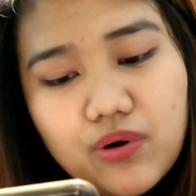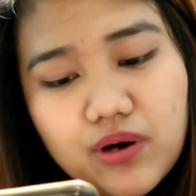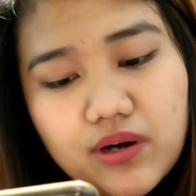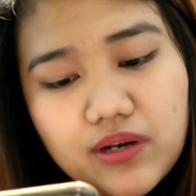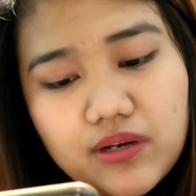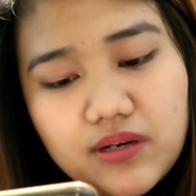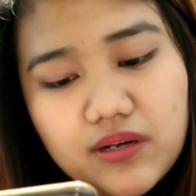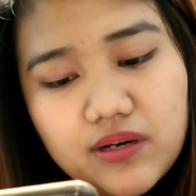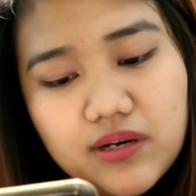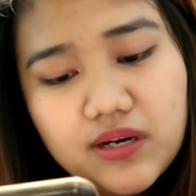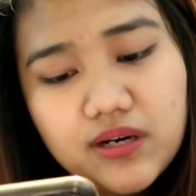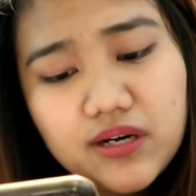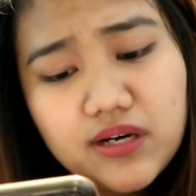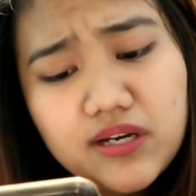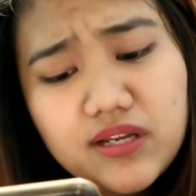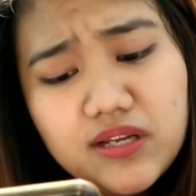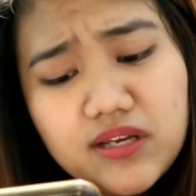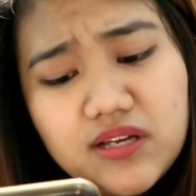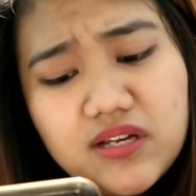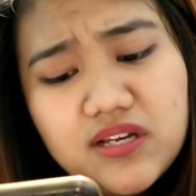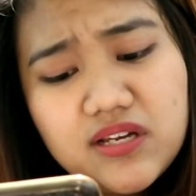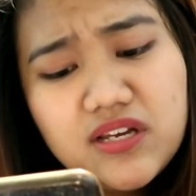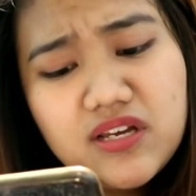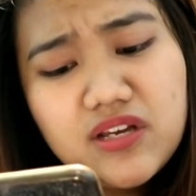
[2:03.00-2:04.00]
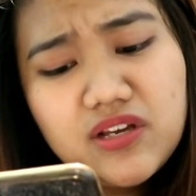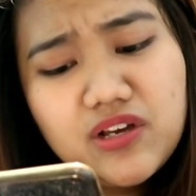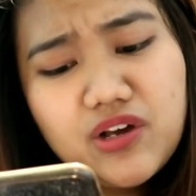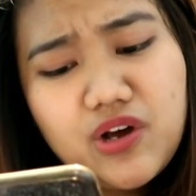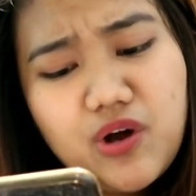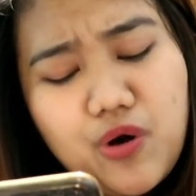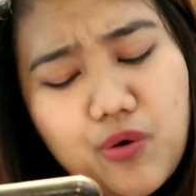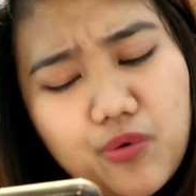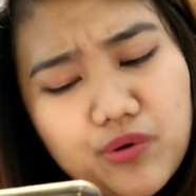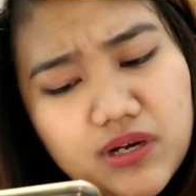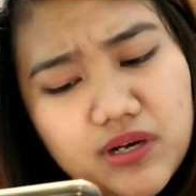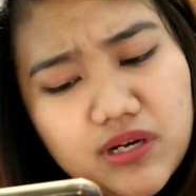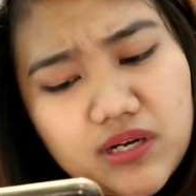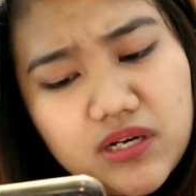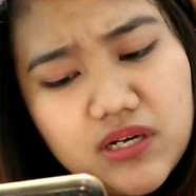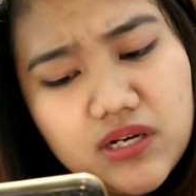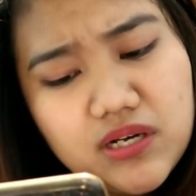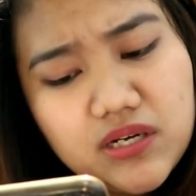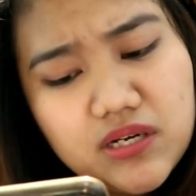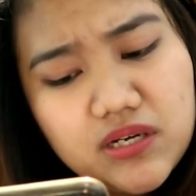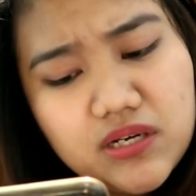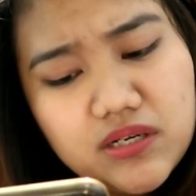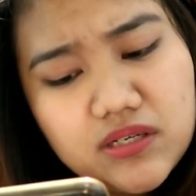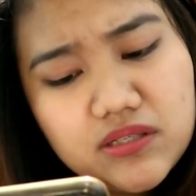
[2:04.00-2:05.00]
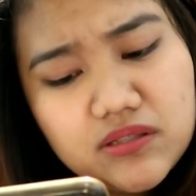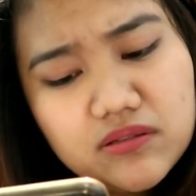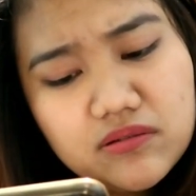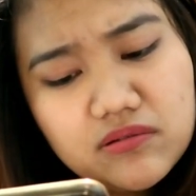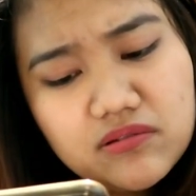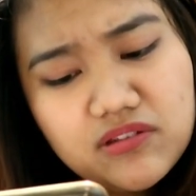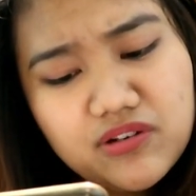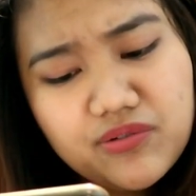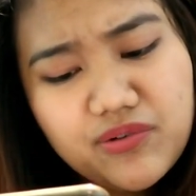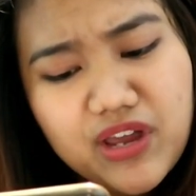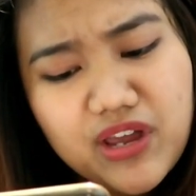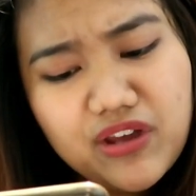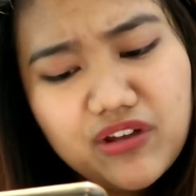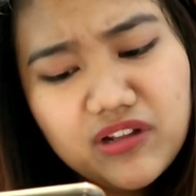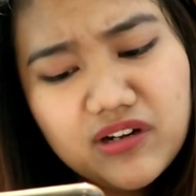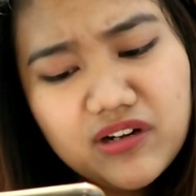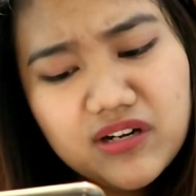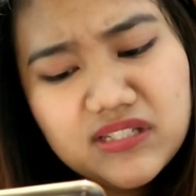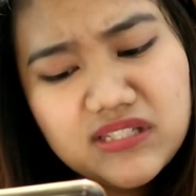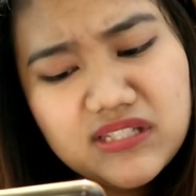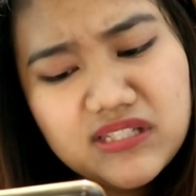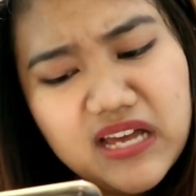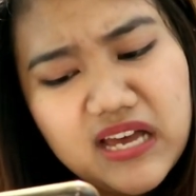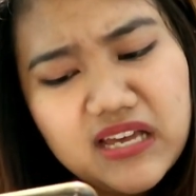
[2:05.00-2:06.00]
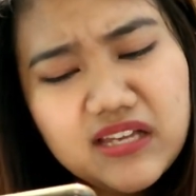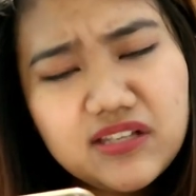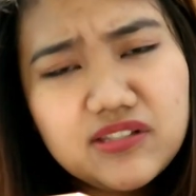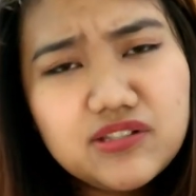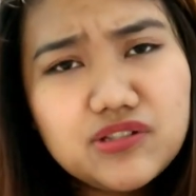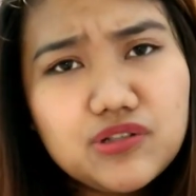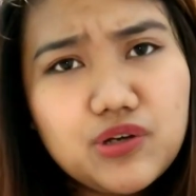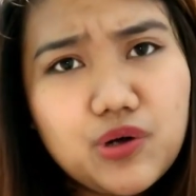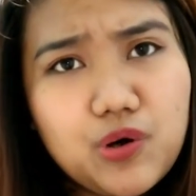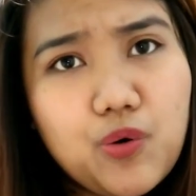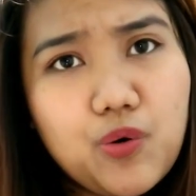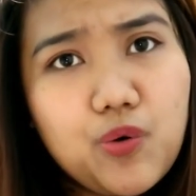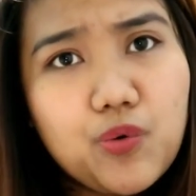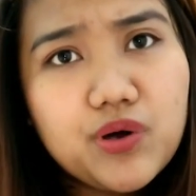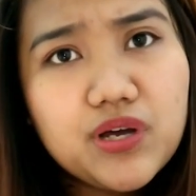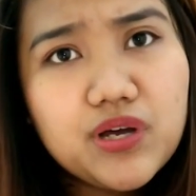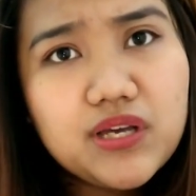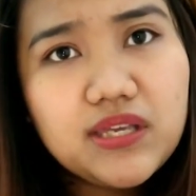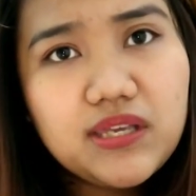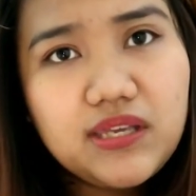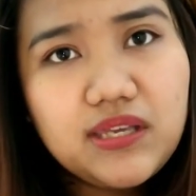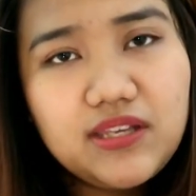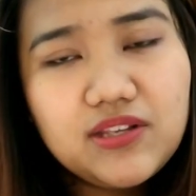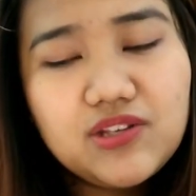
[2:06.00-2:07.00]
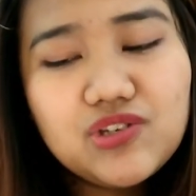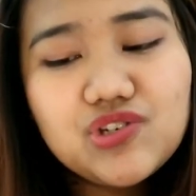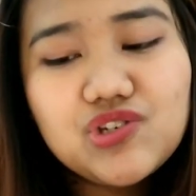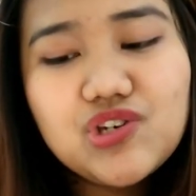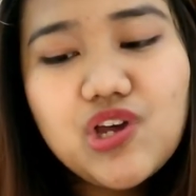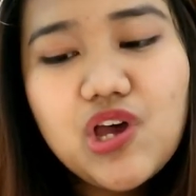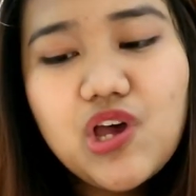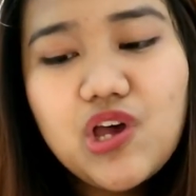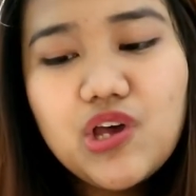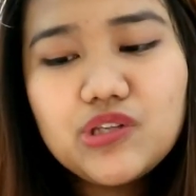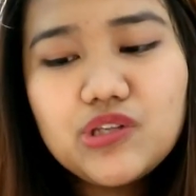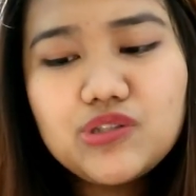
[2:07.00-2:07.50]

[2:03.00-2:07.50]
ordered Coke, the regular size Coke each.